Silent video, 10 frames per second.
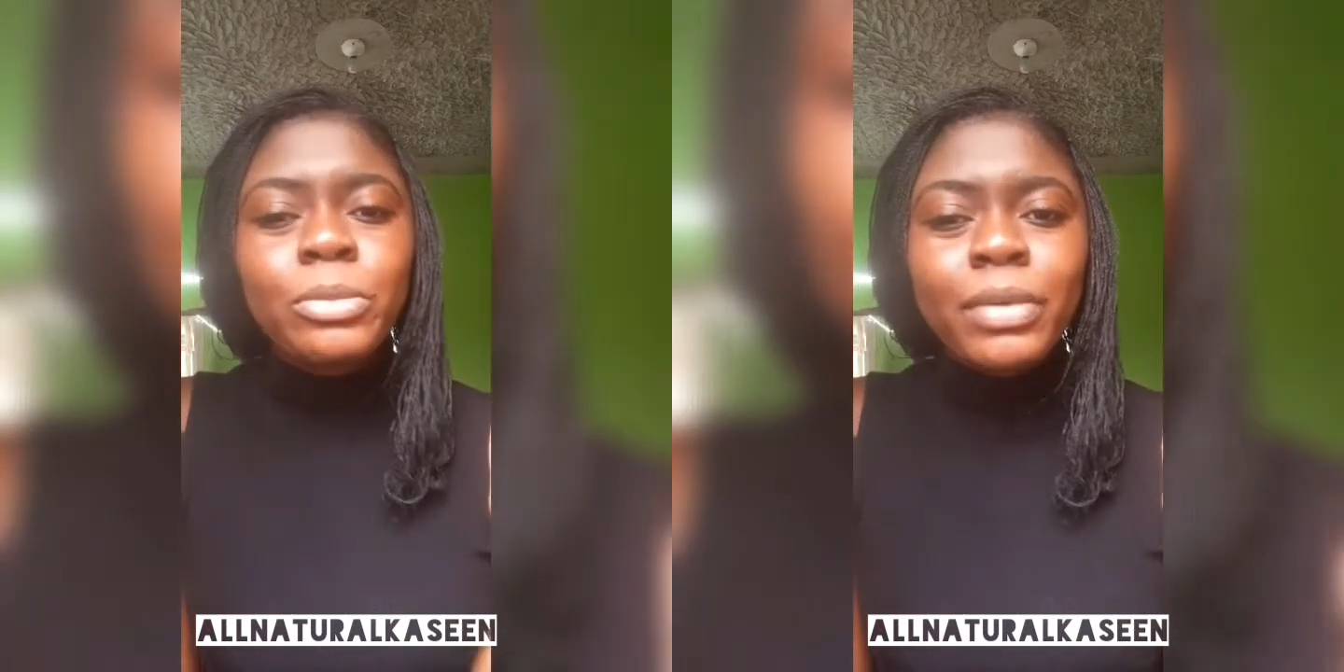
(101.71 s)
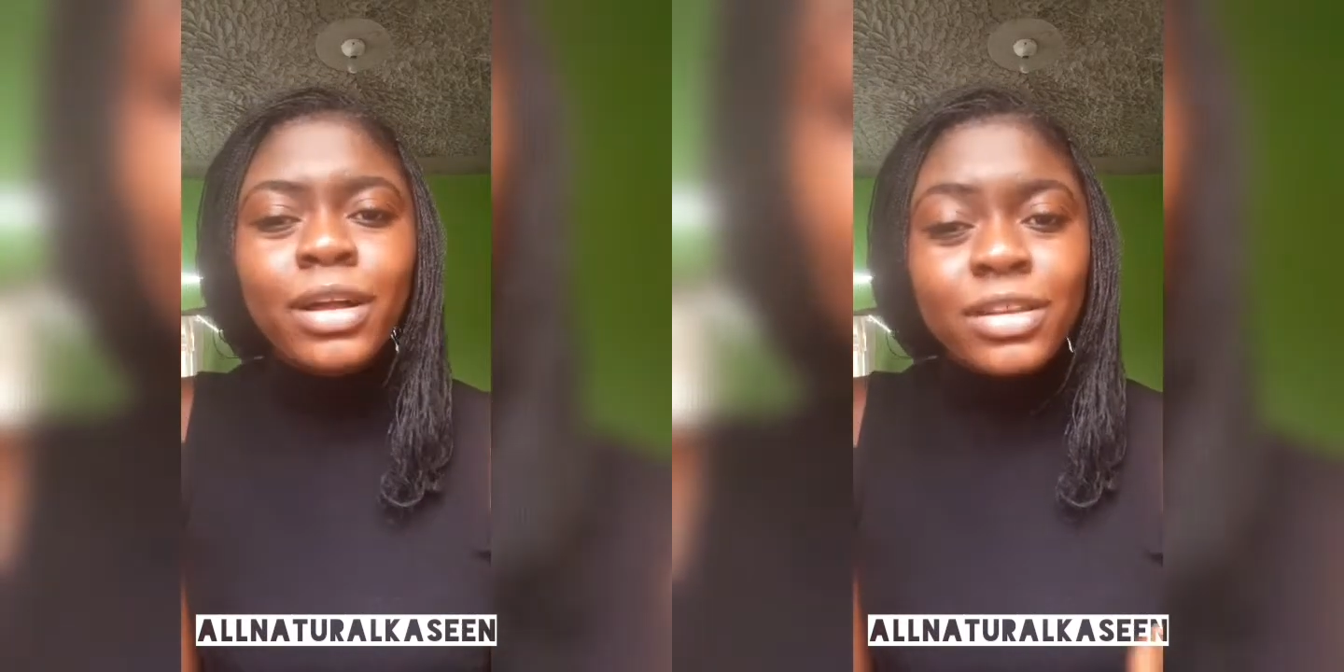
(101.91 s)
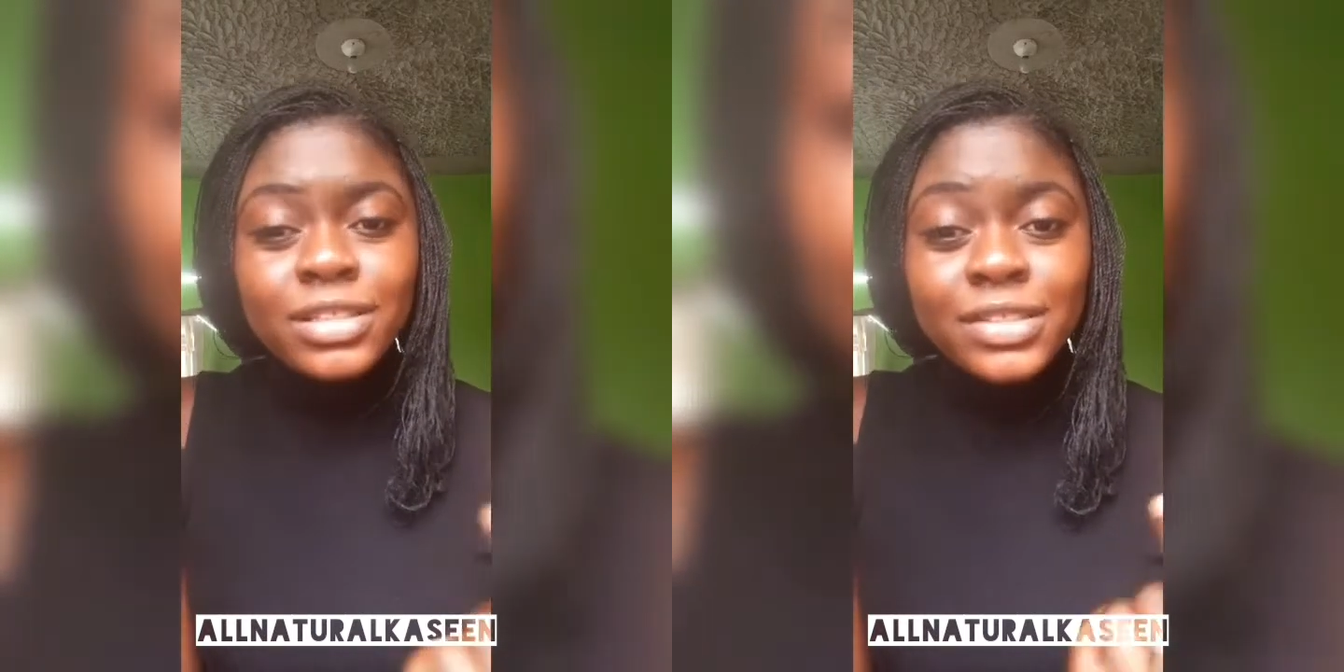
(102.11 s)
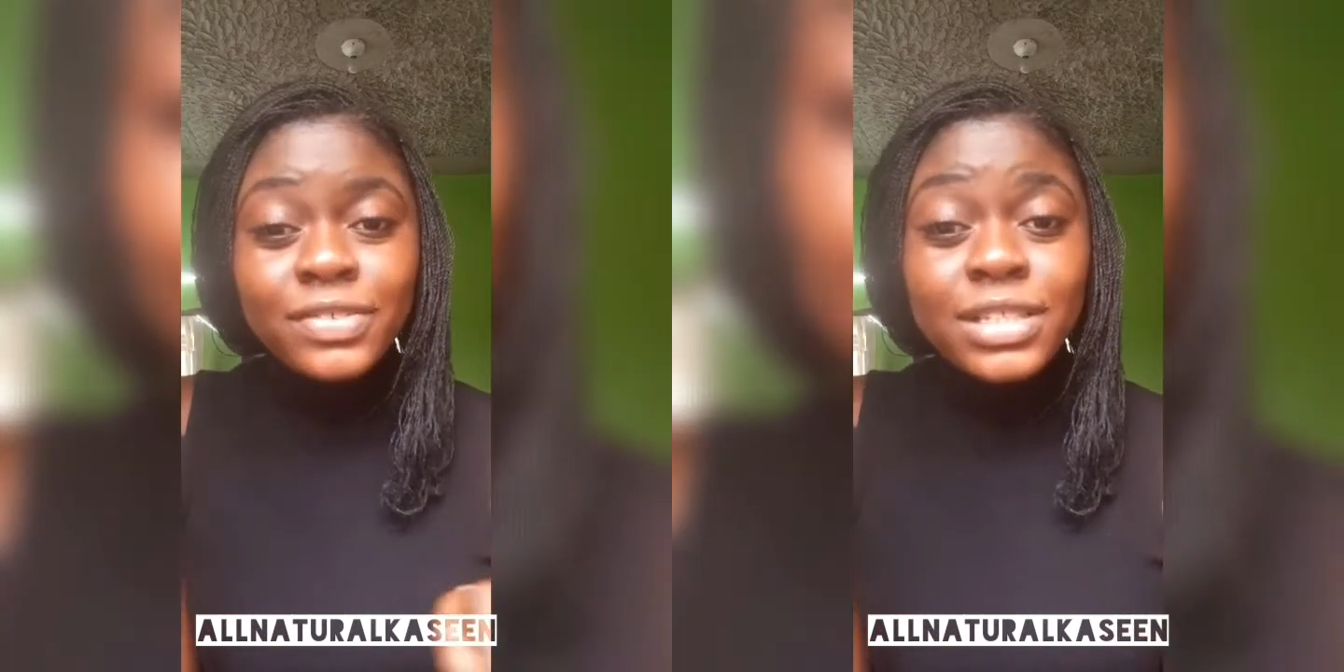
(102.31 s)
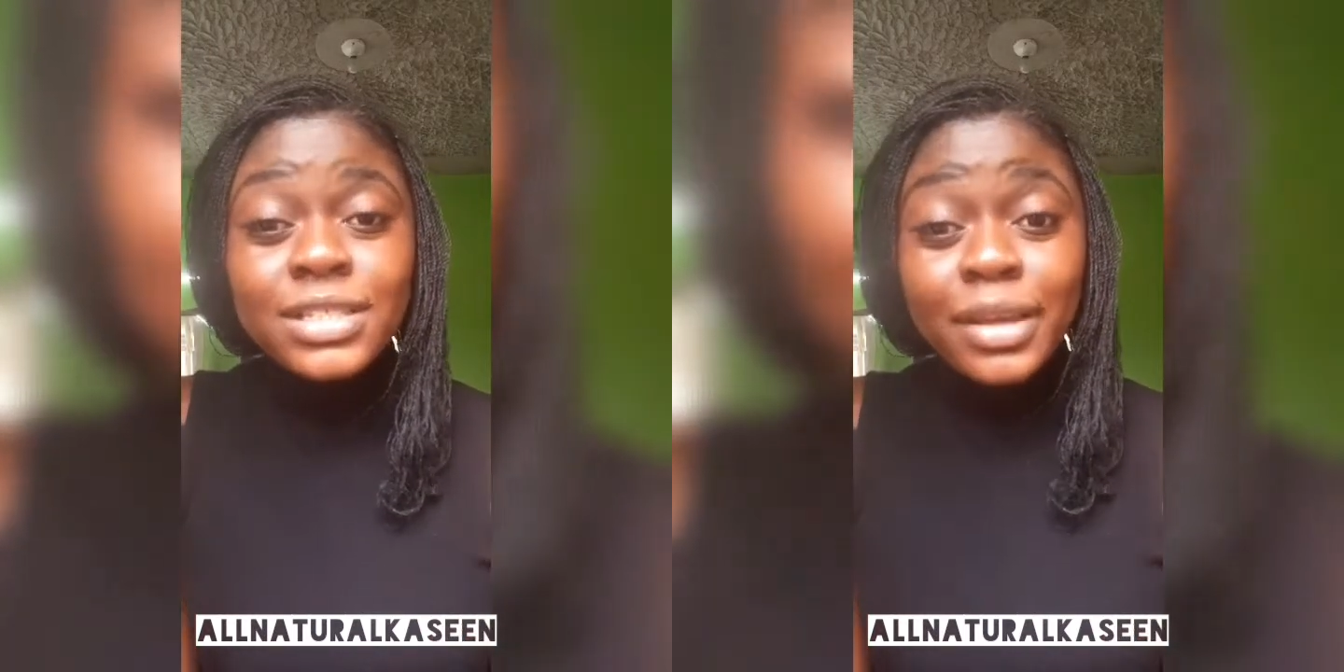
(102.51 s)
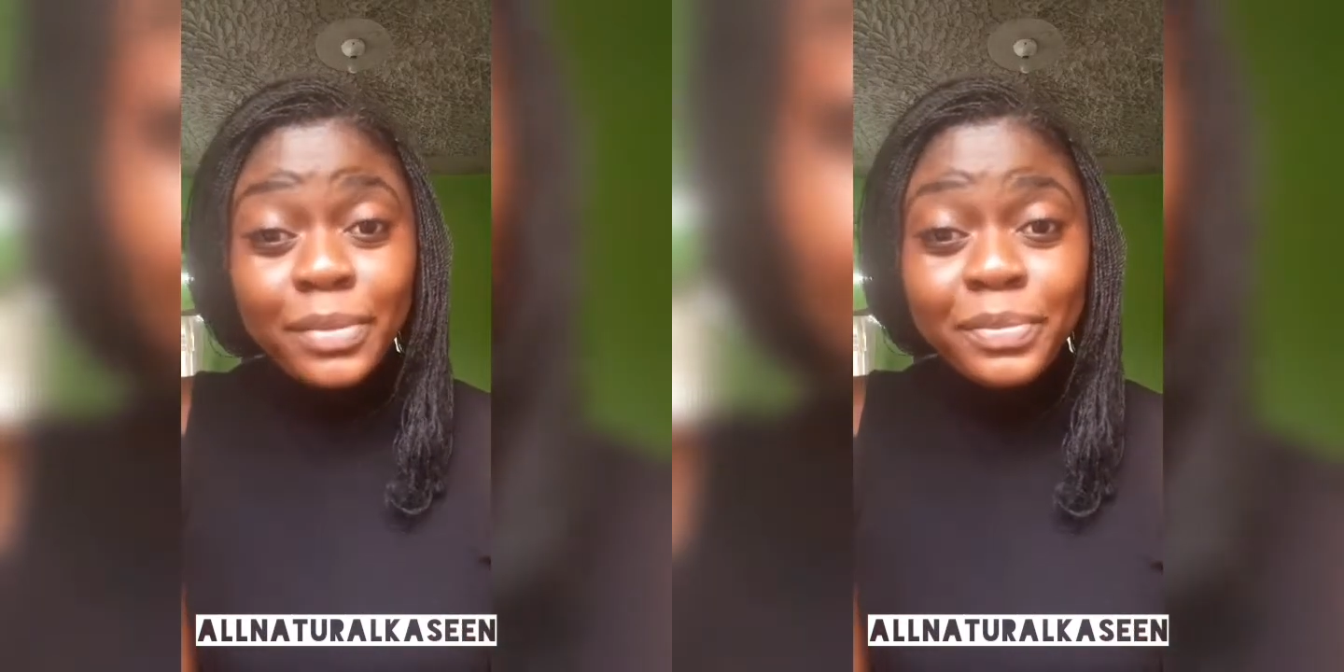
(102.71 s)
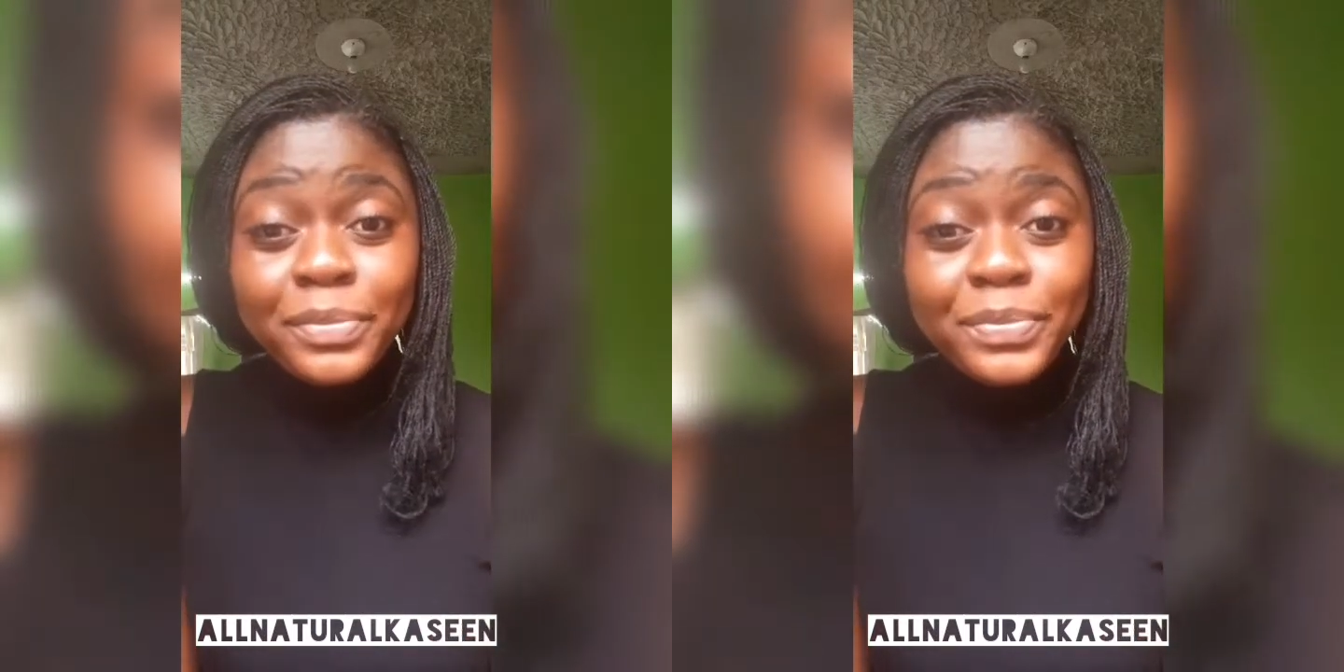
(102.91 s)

up a lot of your time.